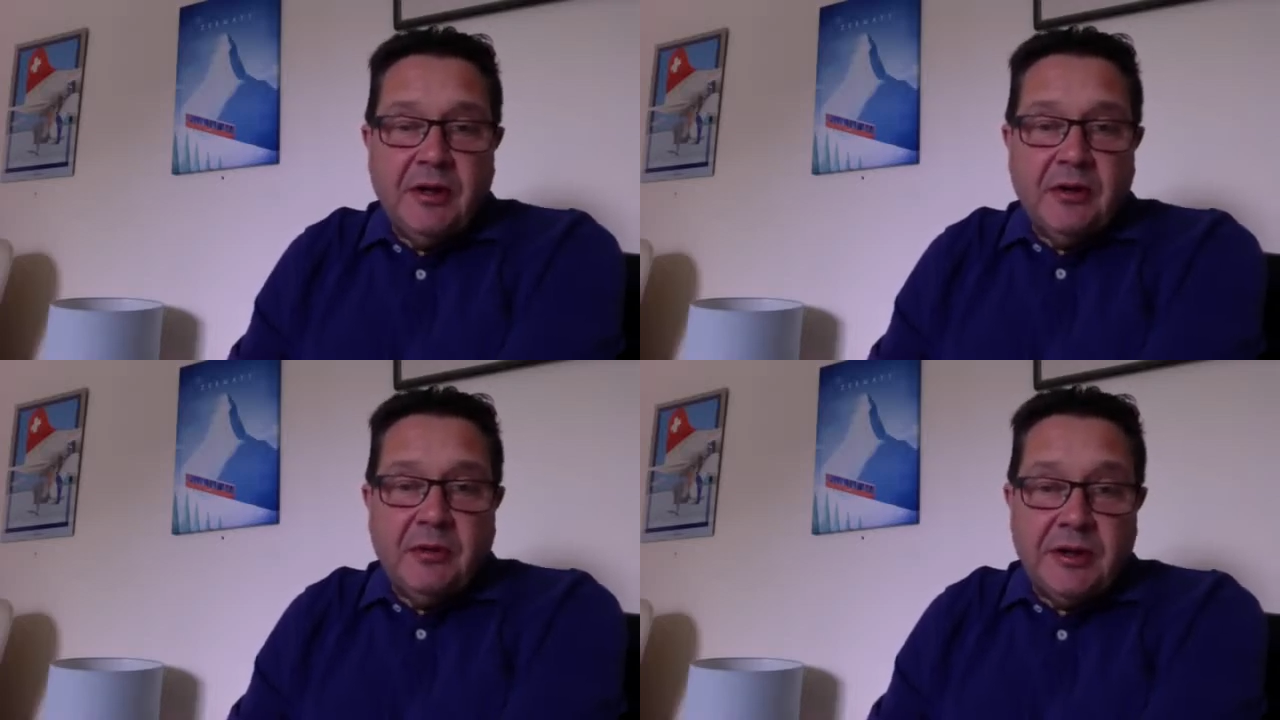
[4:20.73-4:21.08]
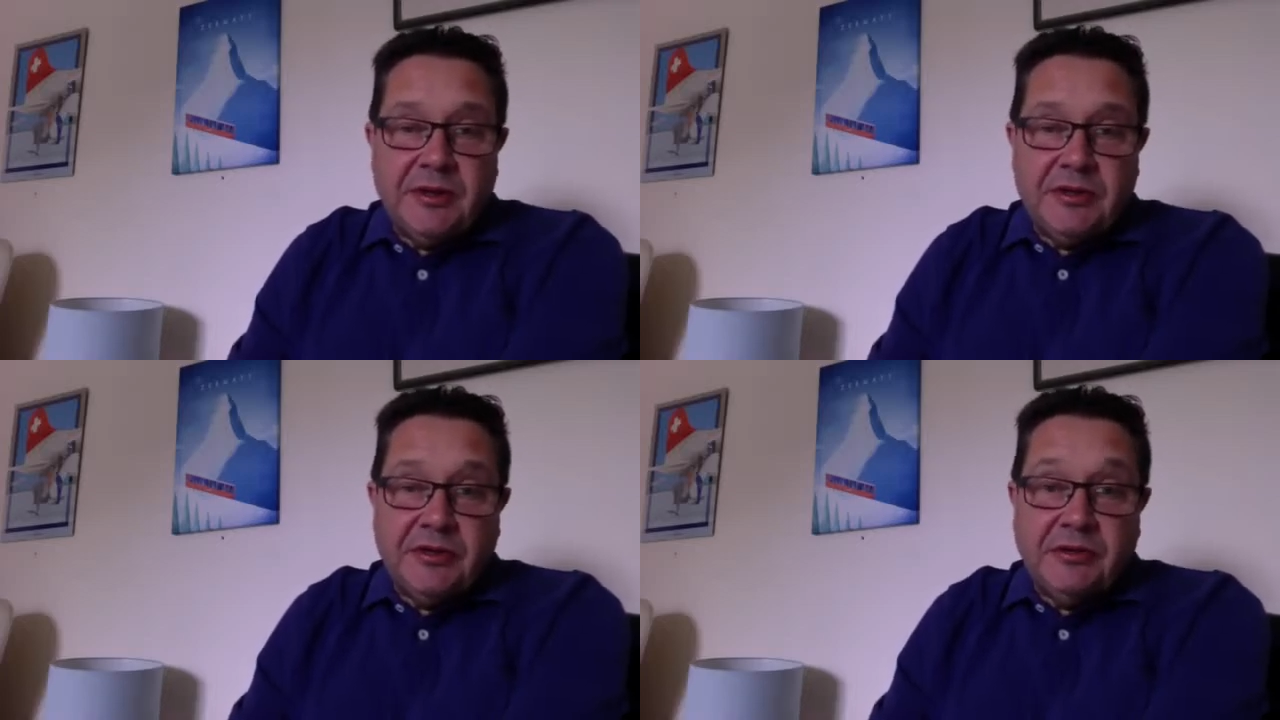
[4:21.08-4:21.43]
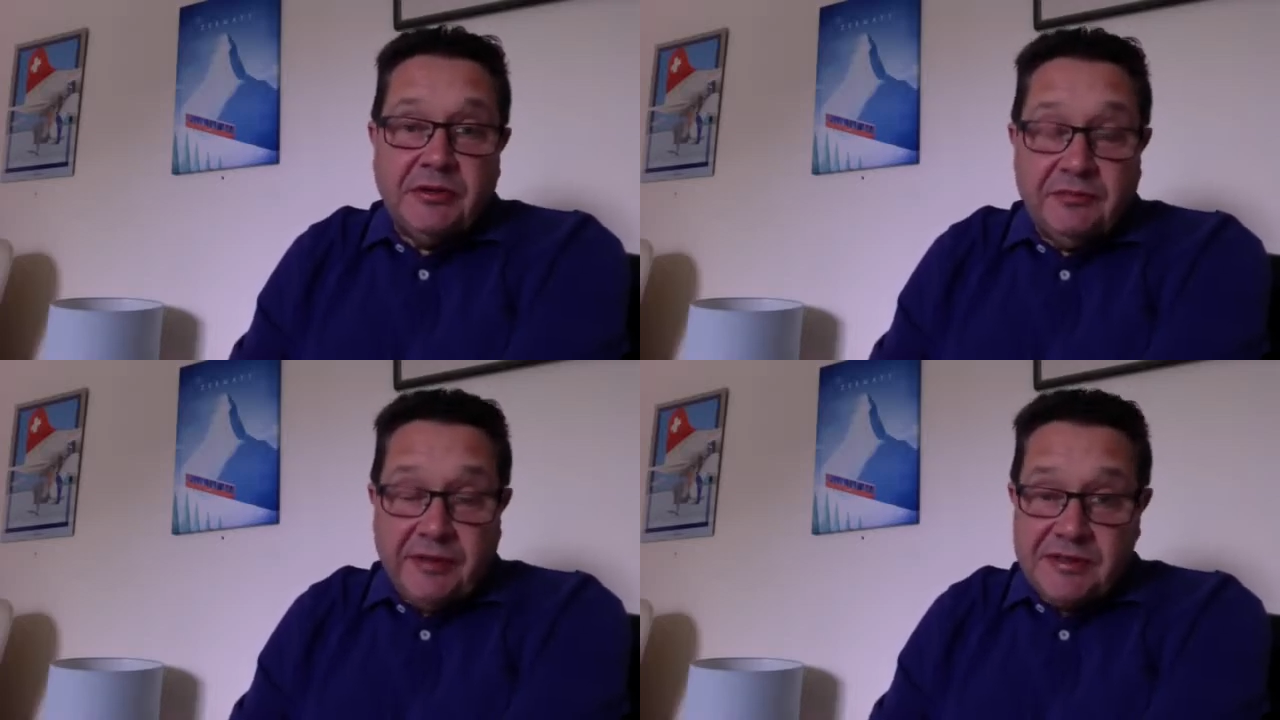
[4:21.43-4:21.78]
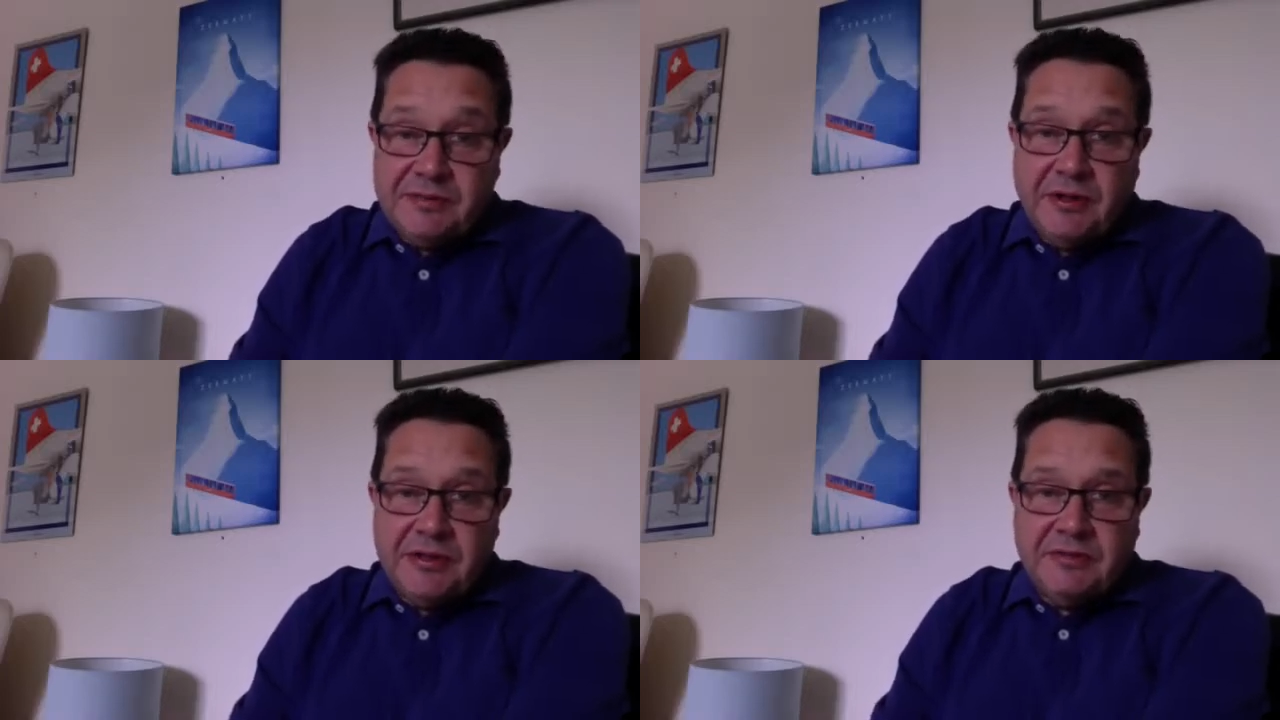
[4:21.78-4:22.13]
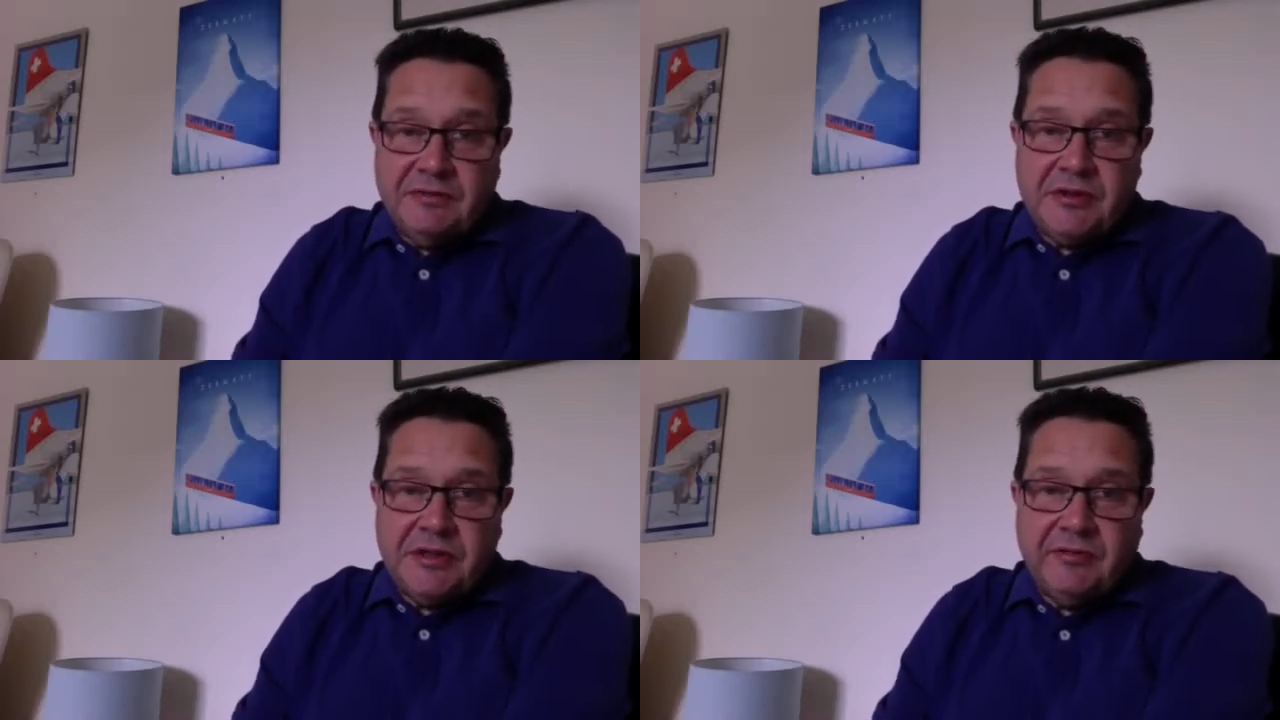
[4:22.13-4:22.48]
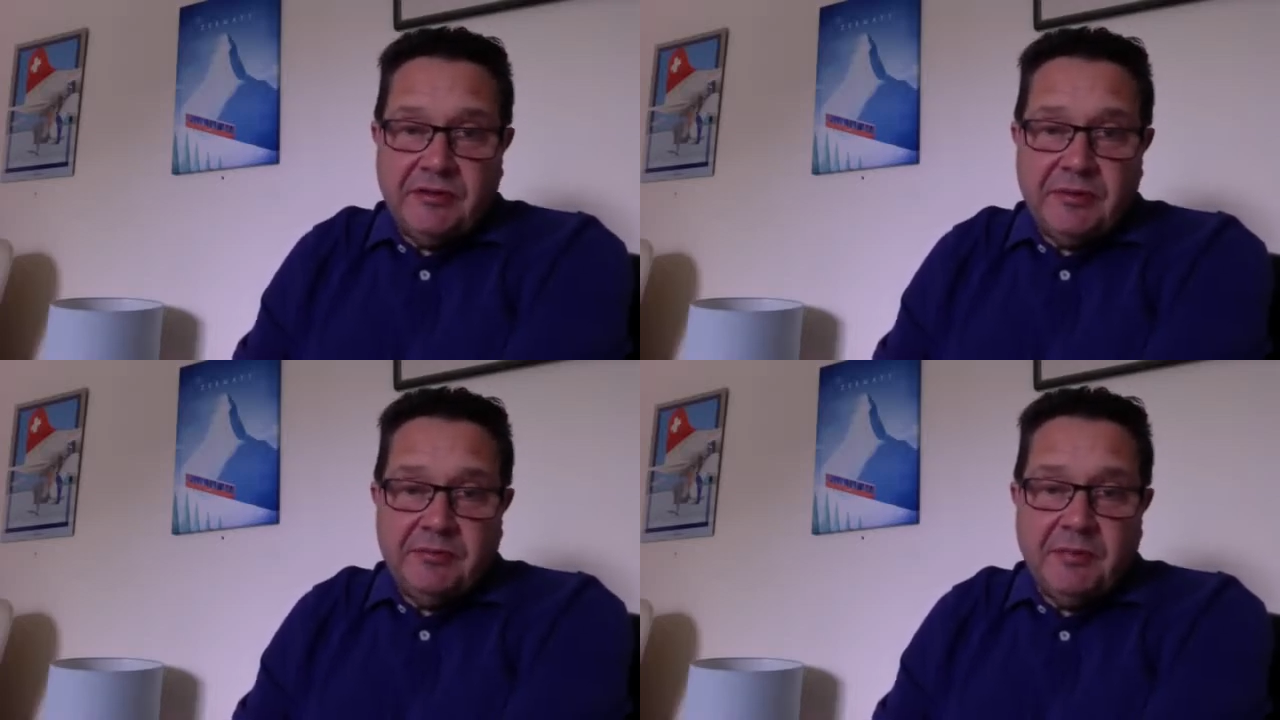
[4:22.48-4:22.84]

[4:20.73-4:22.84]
quite a degree of flexibility for the traveller,